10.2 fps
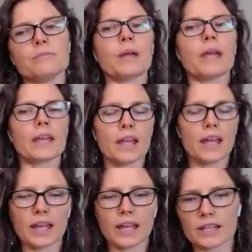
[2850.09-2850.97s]

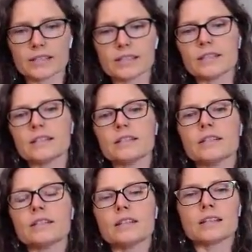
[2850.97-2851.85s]
pancakes and
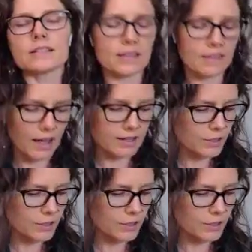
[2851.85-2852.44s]
things like that.